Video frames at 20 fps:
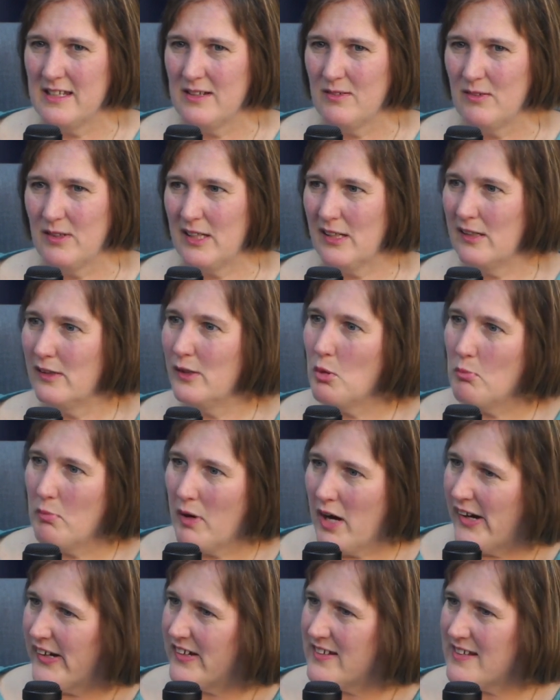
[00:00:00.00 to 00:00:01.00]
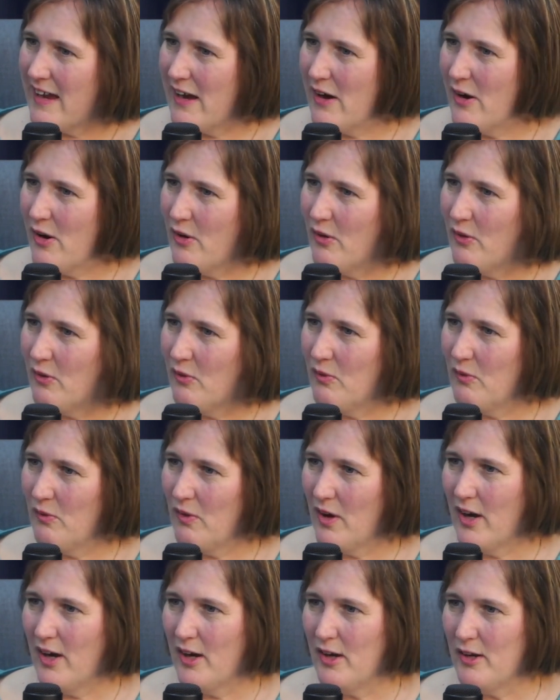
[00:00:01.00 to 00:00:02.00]
a little bogged
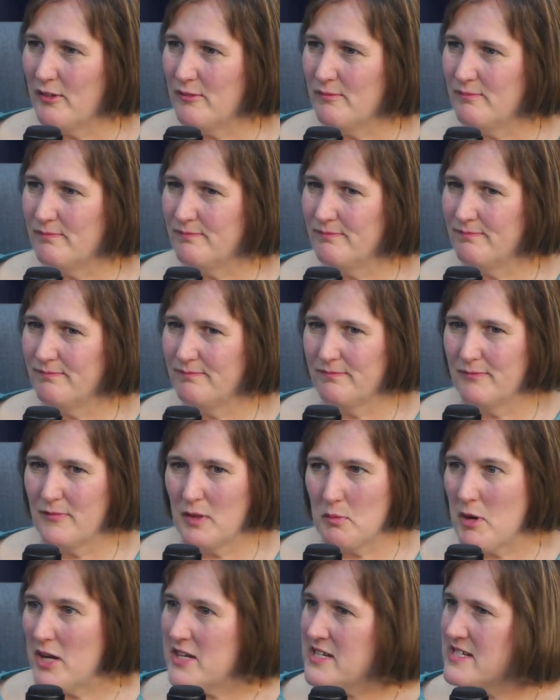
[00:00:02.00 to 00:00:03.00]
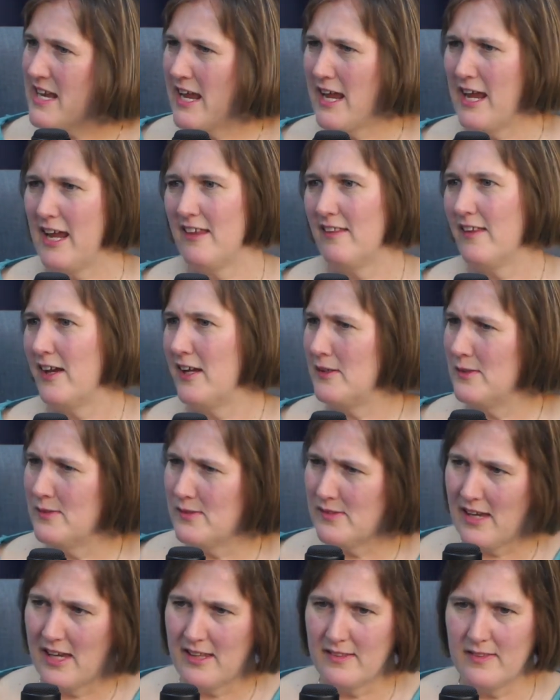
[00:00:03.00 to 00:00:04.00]
down, the mundane, like you
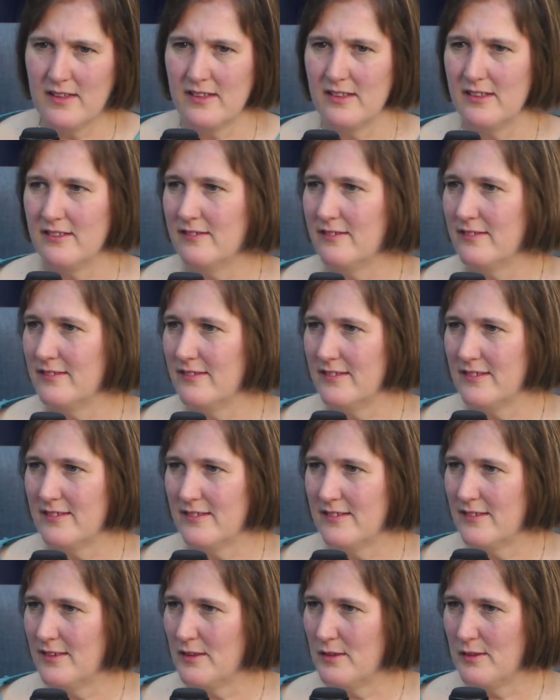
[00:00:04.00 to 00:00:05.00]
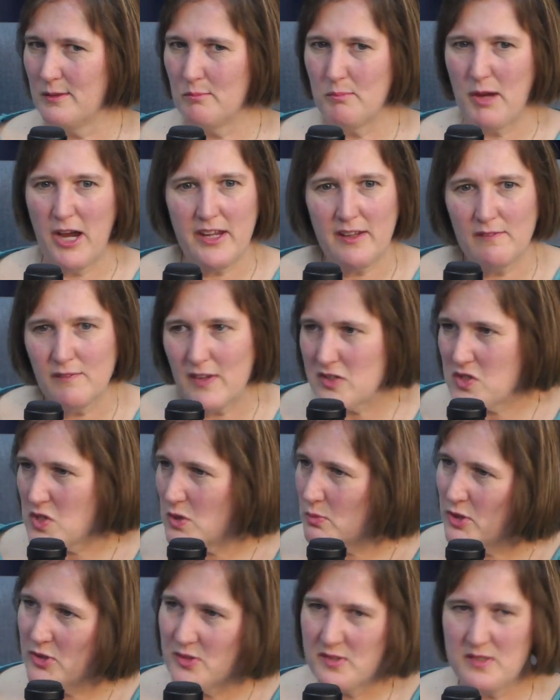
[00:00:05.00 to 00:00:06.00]
said, the buying
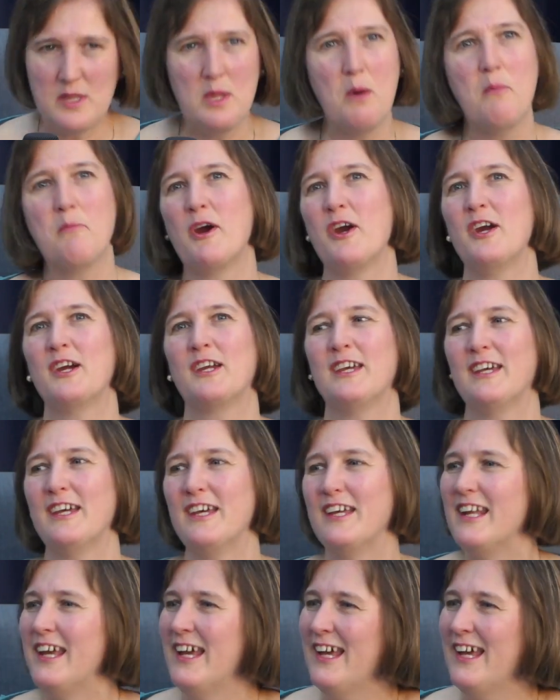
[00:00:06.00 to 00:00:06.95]
vegetables in the market,